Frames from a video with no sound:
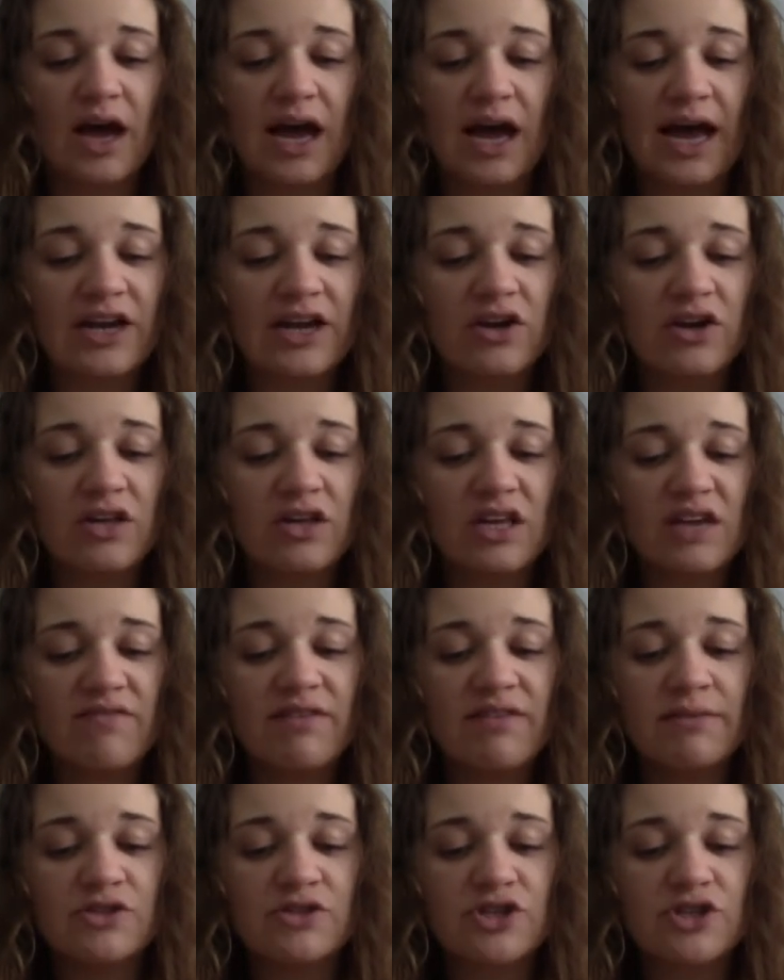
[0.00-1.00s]
I could give
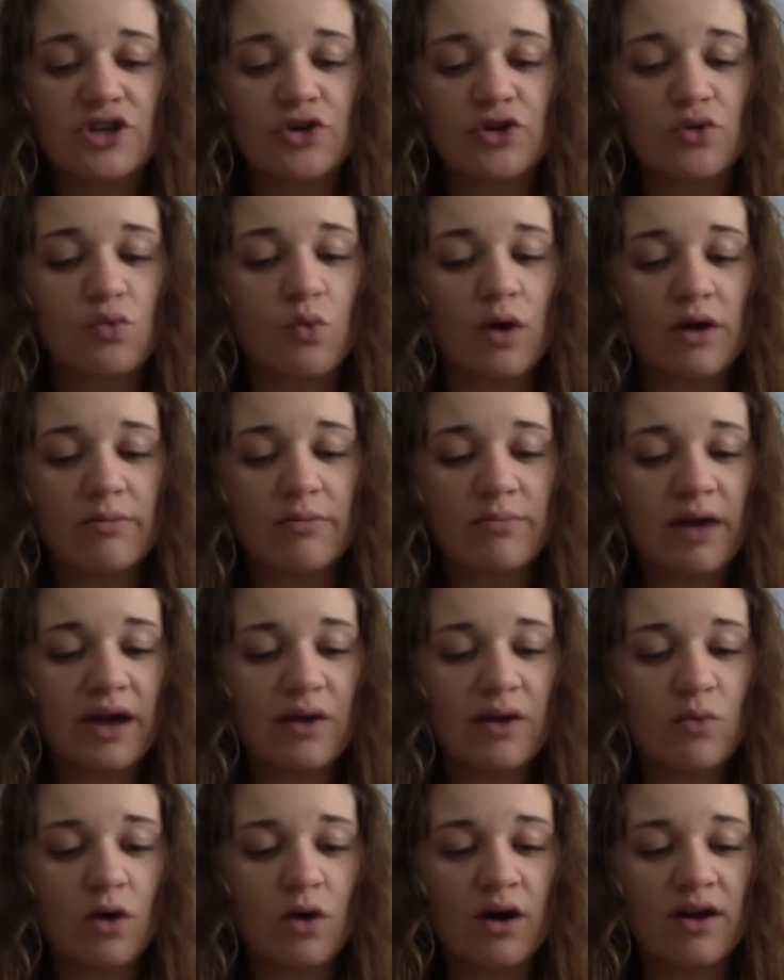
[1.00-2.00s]
them to you one by
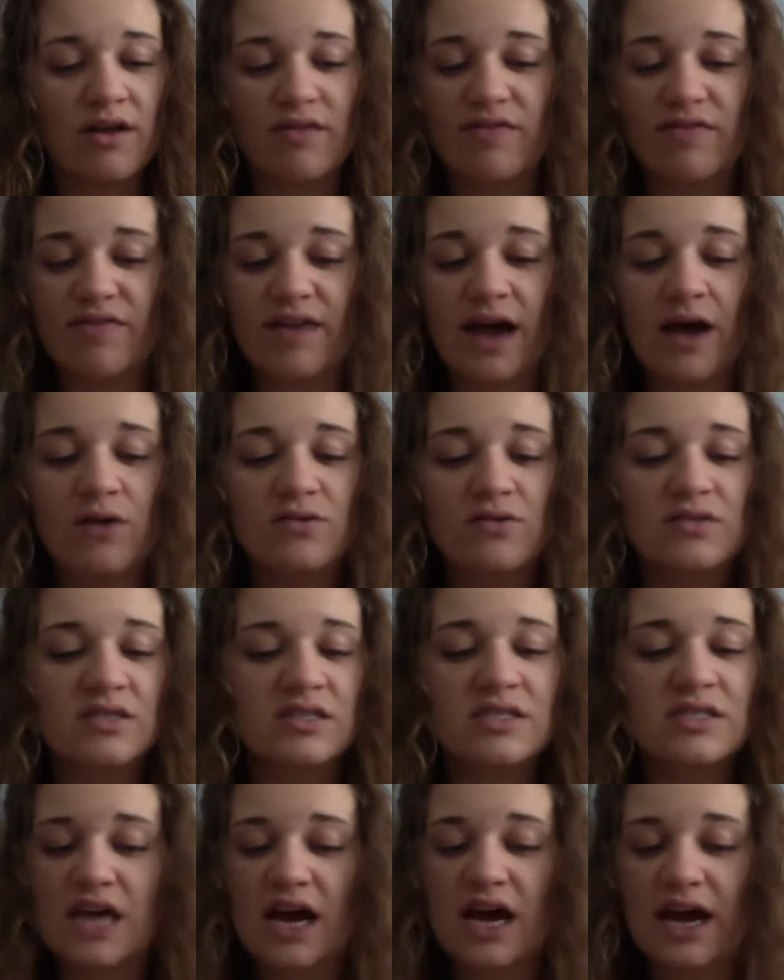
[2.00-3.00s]
one
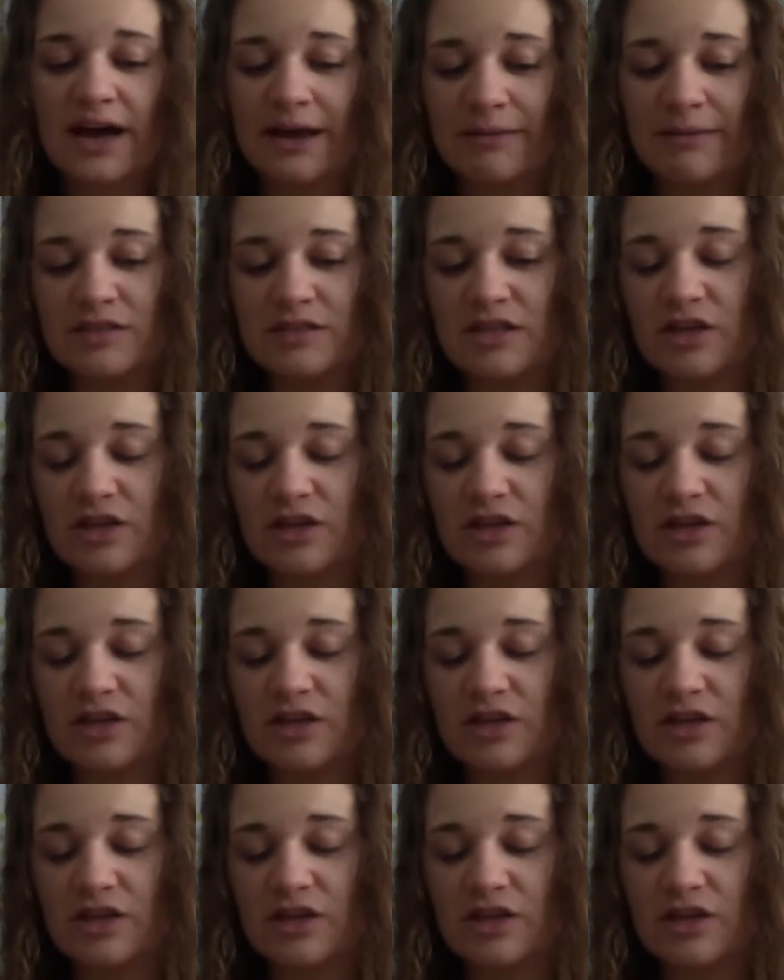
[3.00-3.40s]
1,000 times,